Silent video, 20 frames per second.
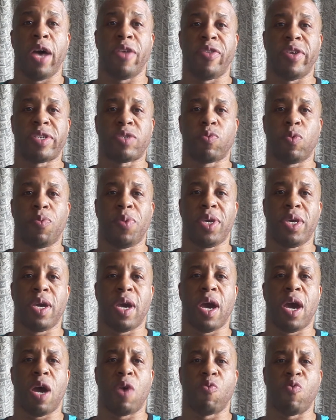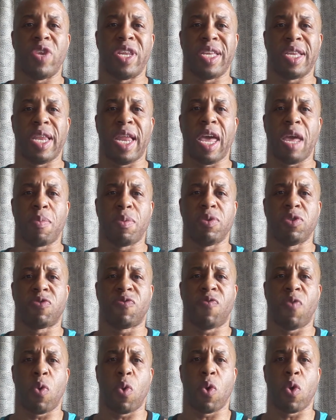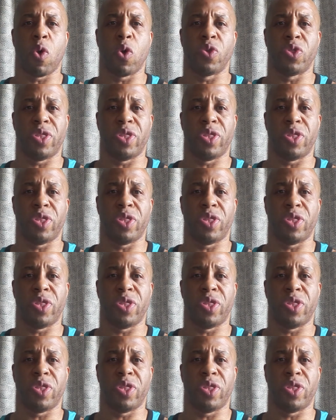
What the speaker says: This will be reading labels for